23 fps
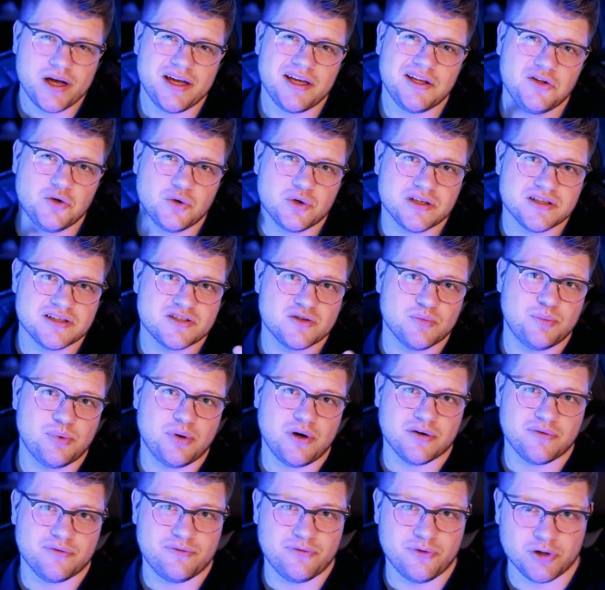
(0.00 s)
way you can
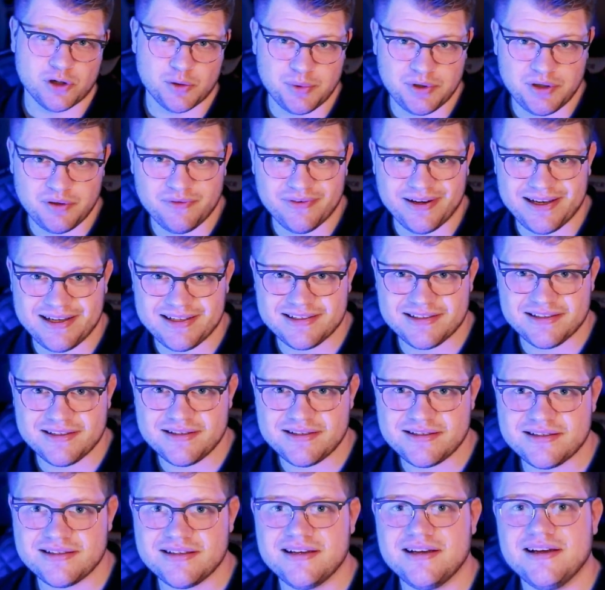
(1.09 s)
support foldable
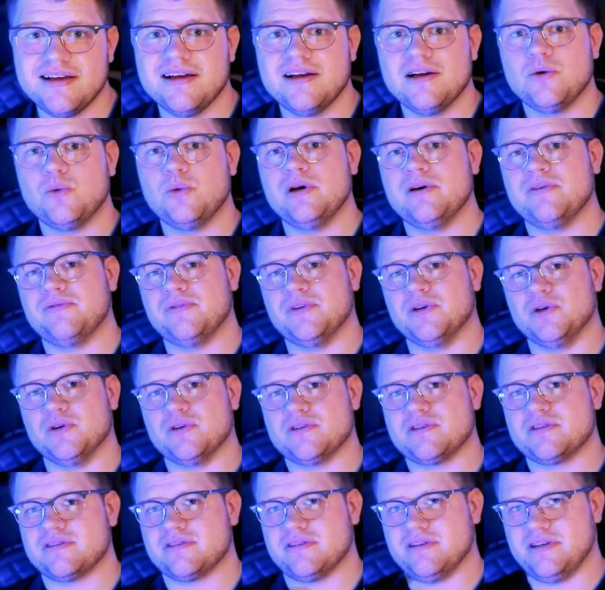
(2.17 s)
devices with
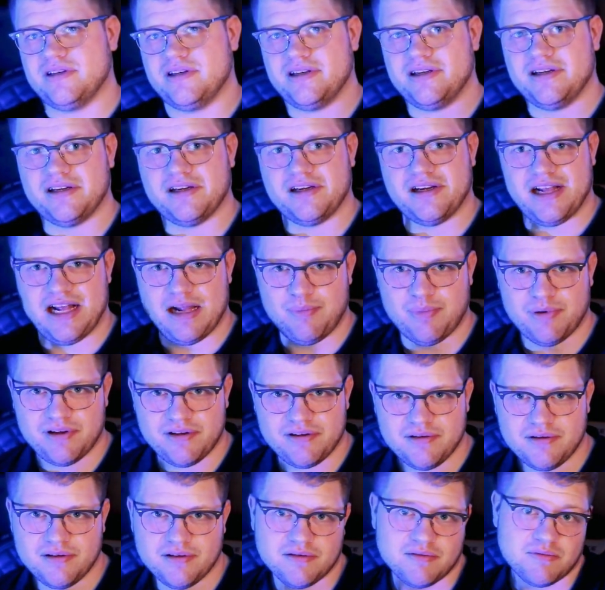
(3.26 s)
those little
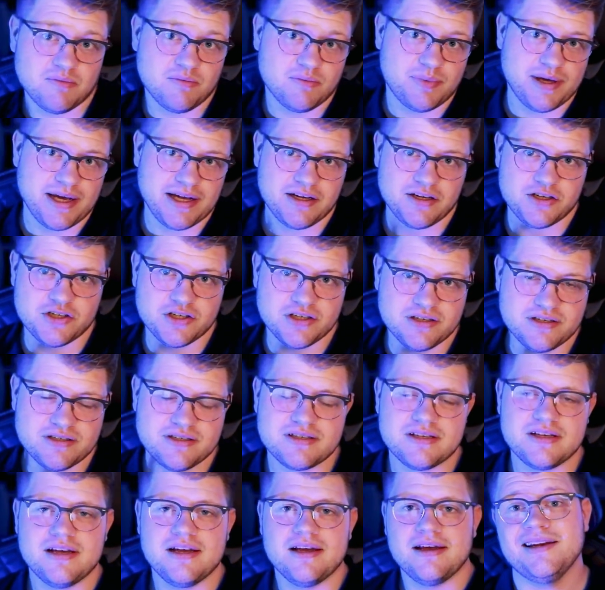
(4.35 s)
helper
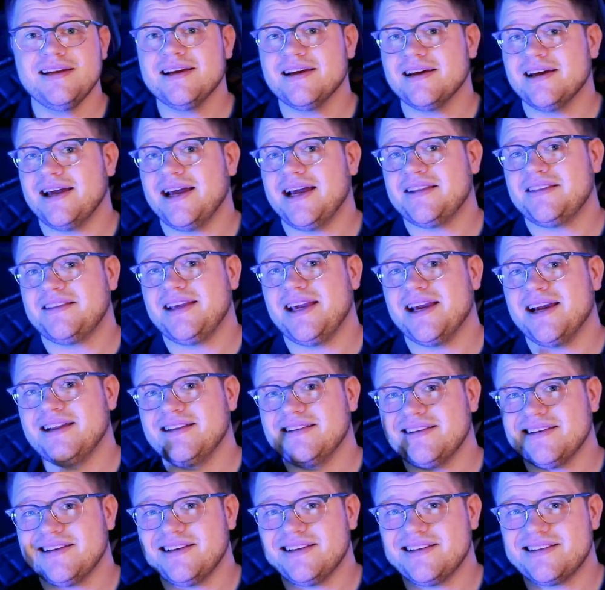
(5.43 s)
packages. And yeah, at the
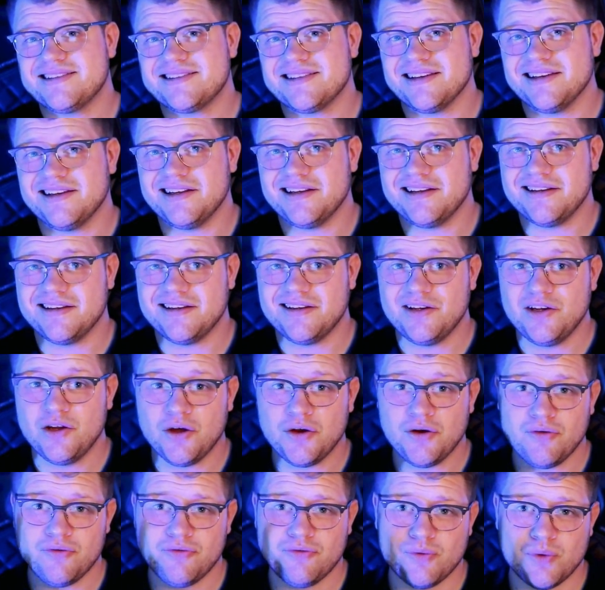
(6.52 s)
end, it's a
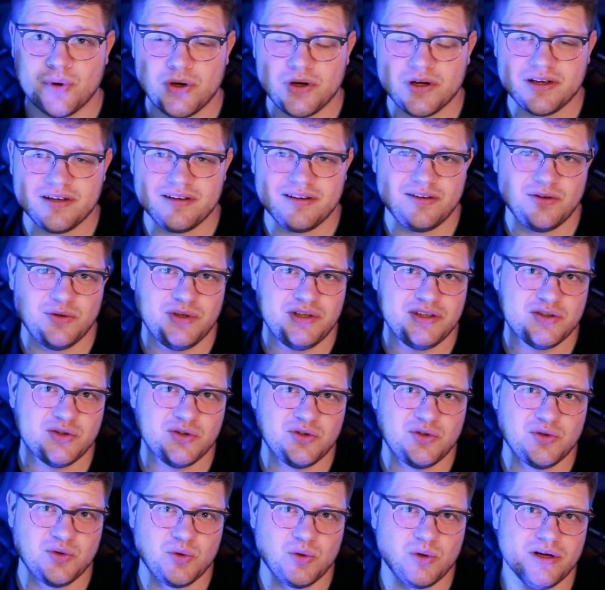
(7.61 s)
lot of work you need
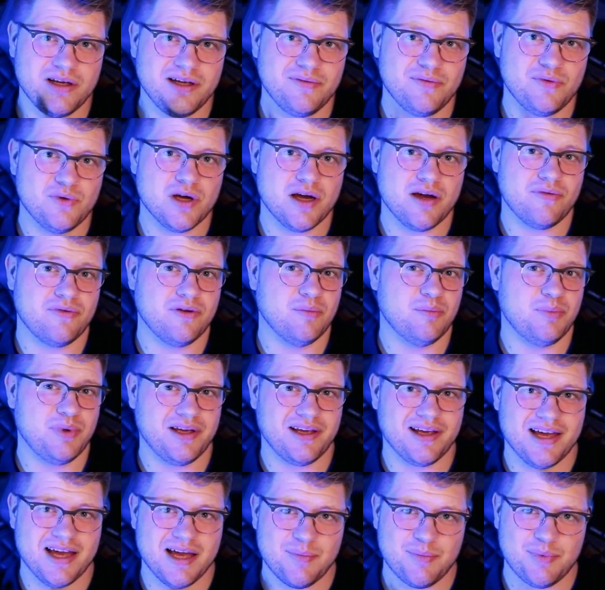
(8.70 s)
to do if you have a
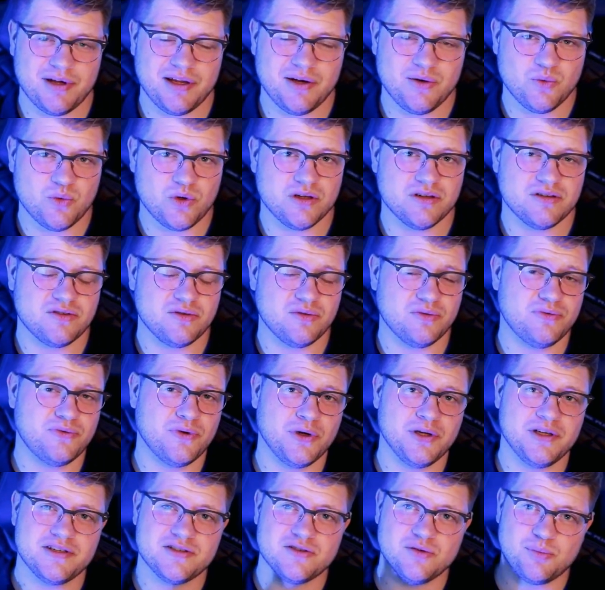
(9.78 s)
big app and want to
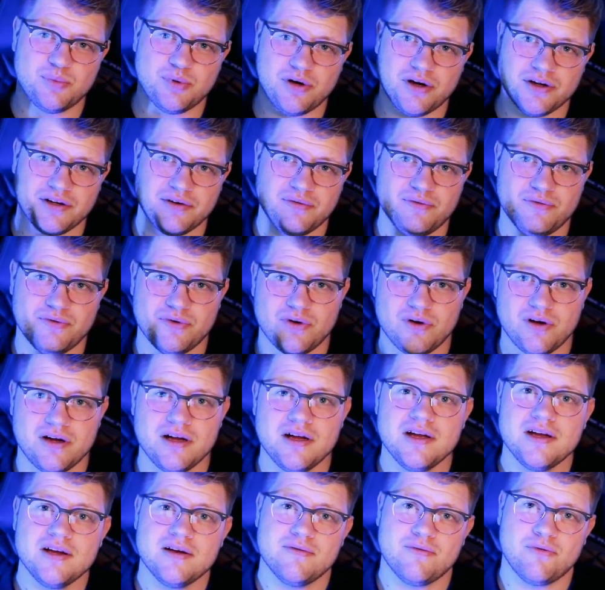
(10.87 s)
fully support it for
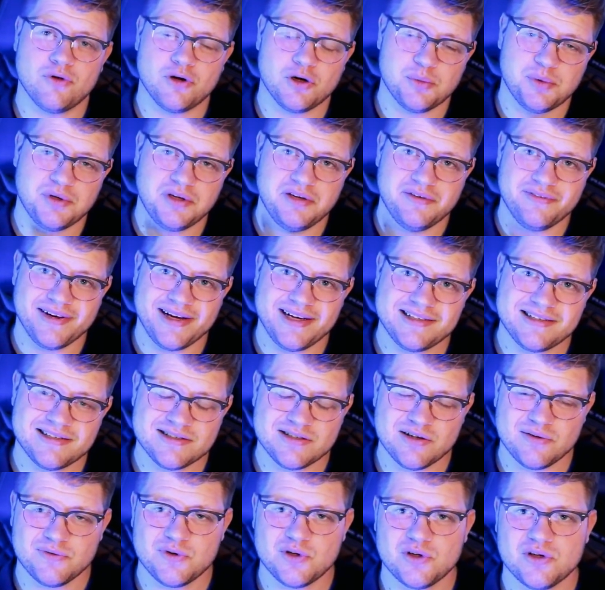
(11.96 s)
foldable
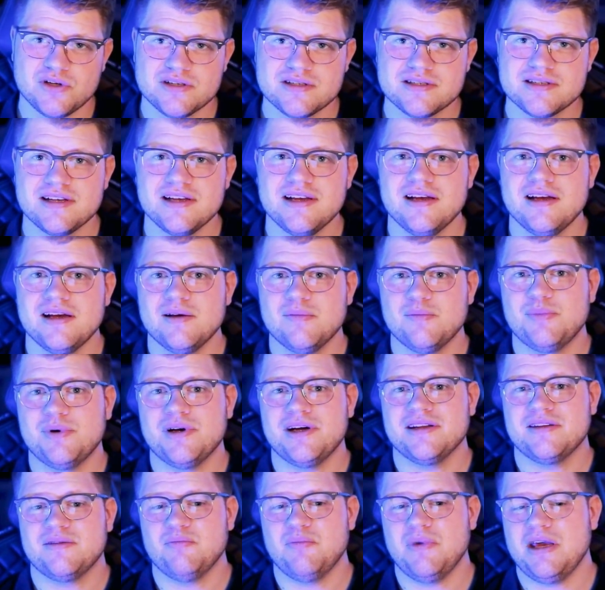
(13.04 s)
devices, of course.
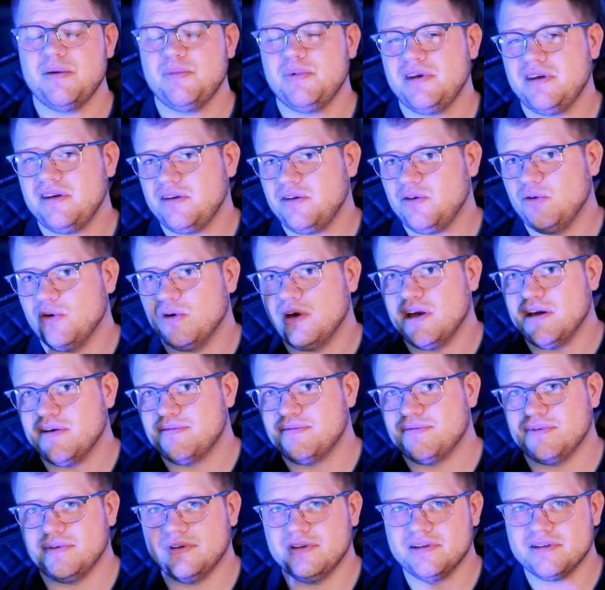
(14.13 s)
But maybe you
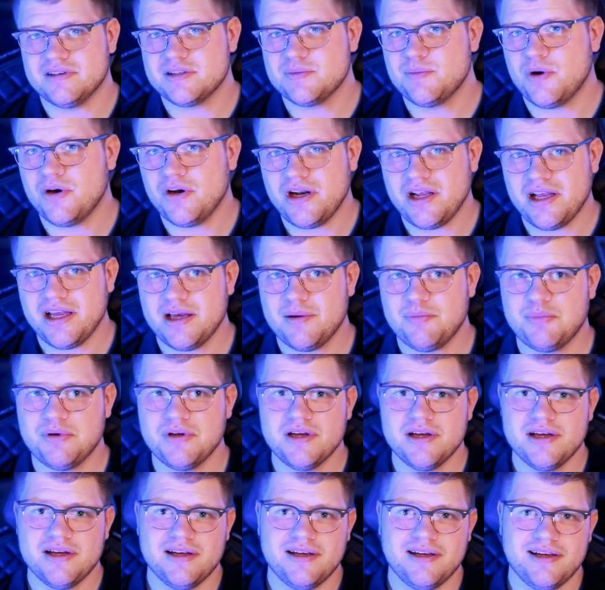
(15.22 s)
have a smaller app
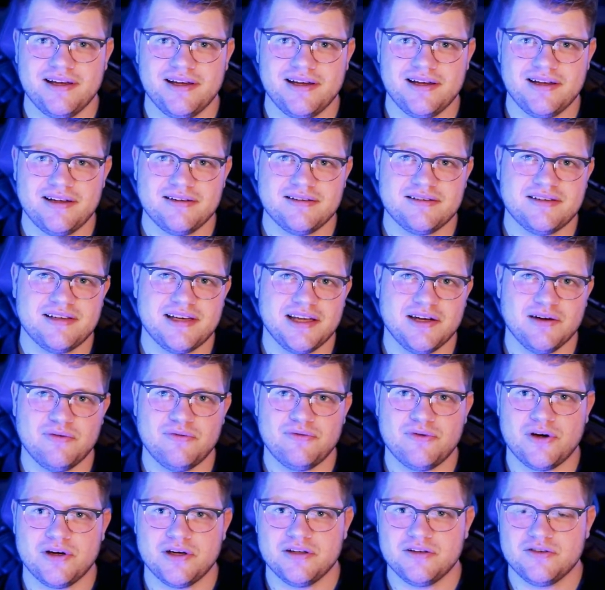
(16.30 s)
and can
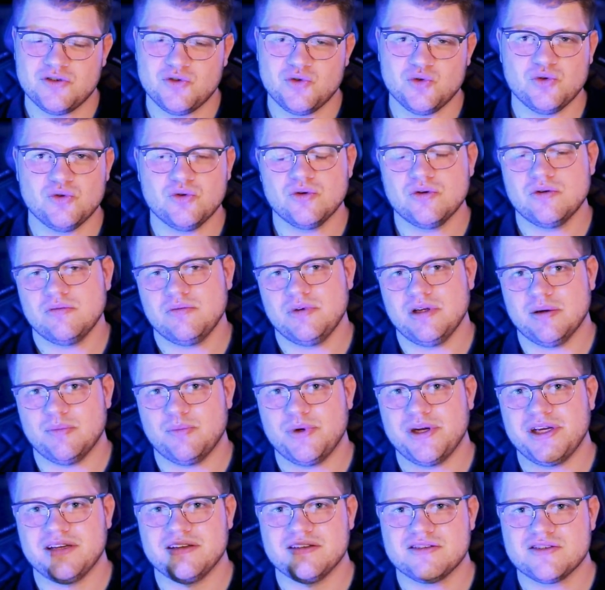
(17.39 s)
afford it to
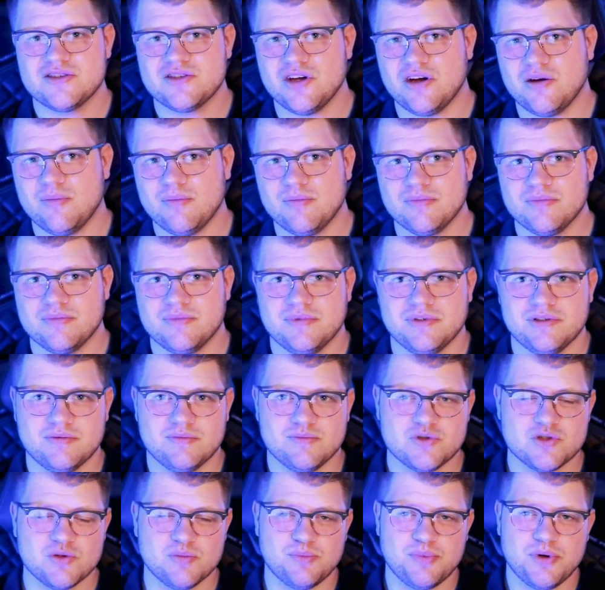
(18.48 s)
bring in some
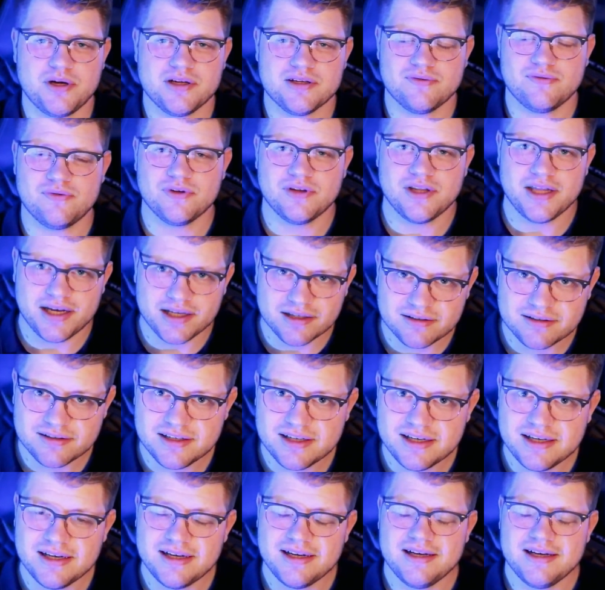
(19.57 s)
support for that.